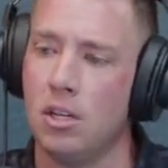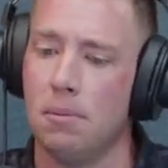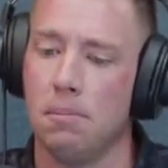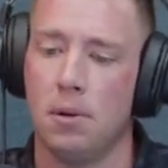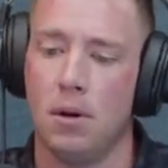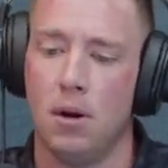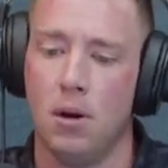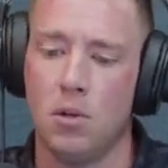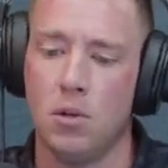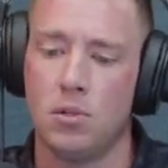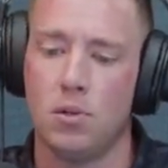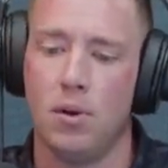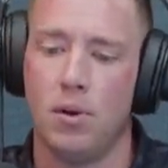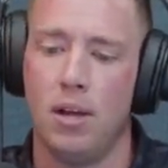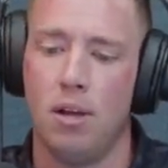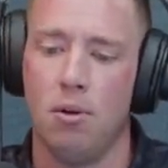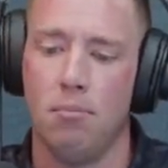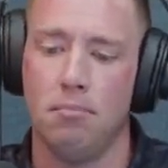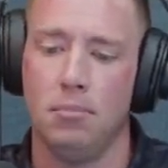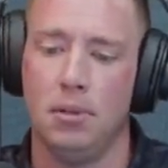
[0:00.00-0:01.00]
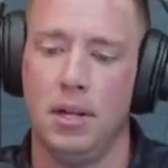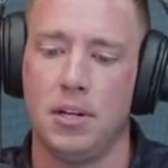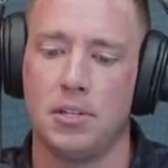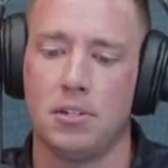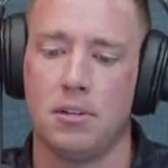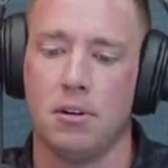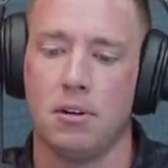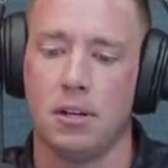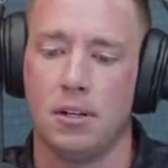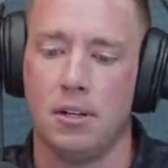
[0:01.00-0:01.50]
but also help
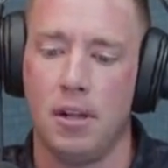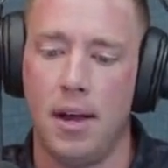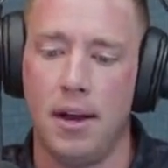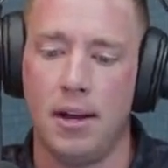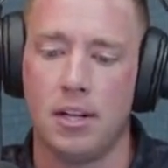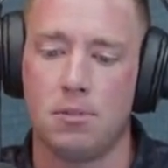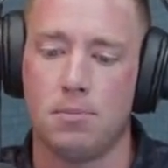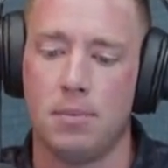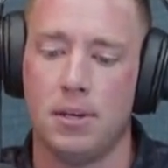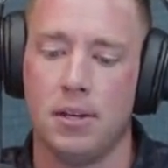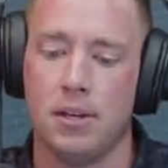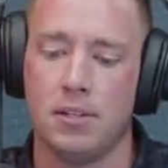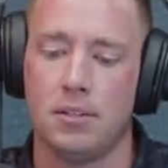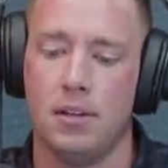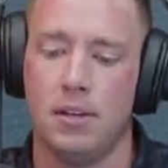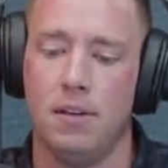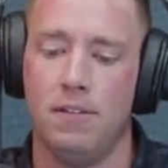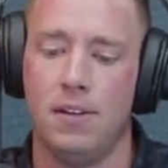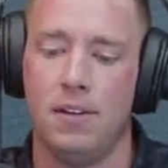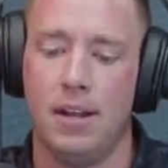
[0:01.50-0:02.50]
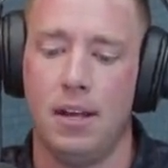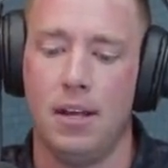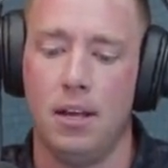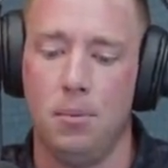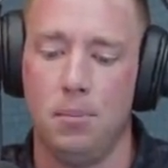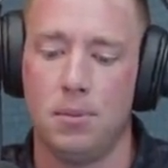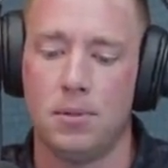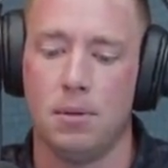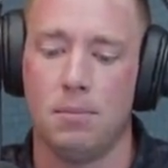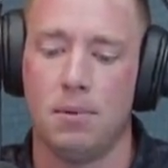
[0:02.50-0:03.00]
bless our clients, because if it
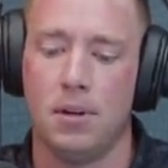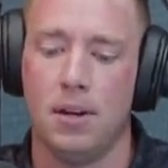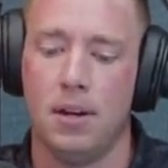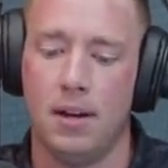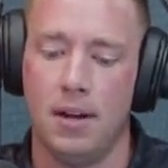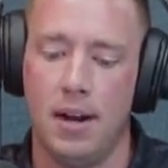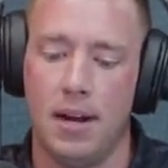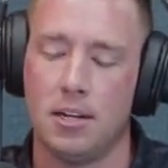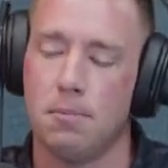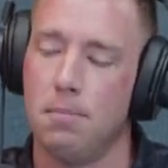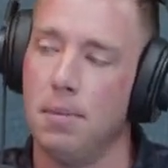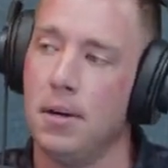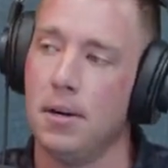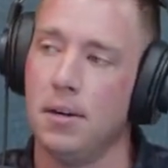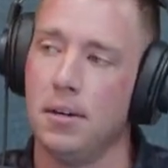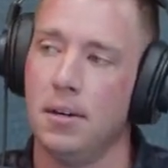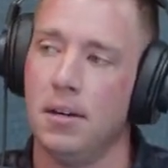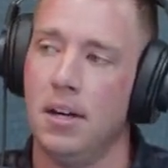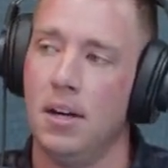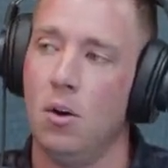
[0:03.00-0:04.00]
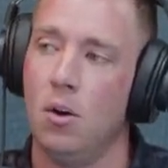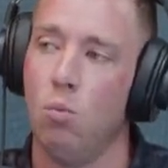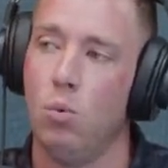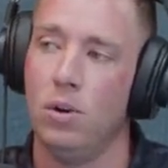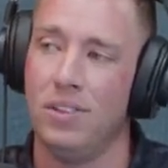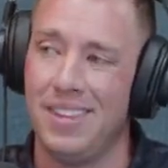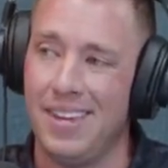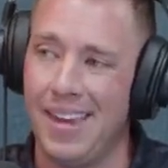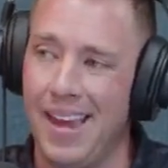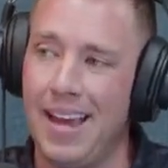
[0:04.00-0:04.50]
helps them connect better
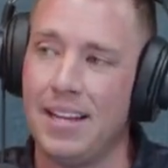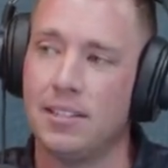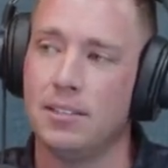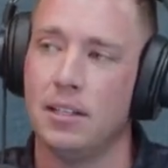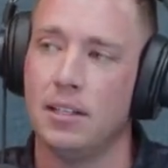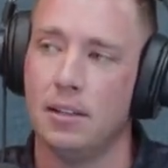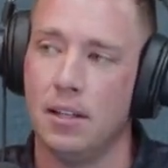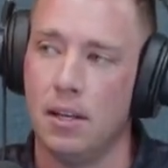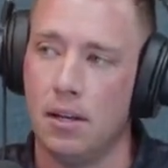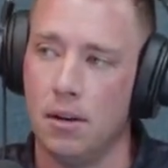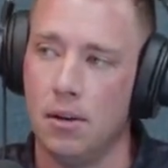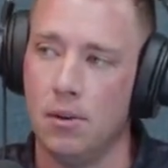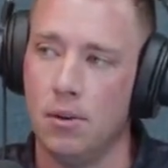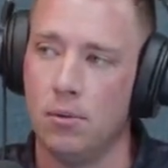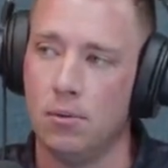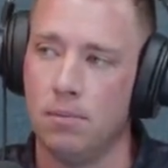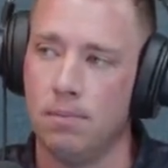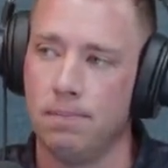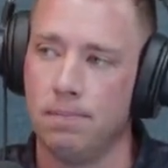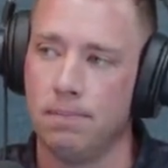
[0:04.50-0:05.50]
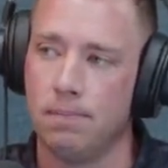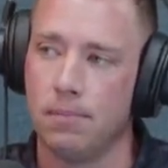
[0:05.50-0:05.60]
with the asset they own,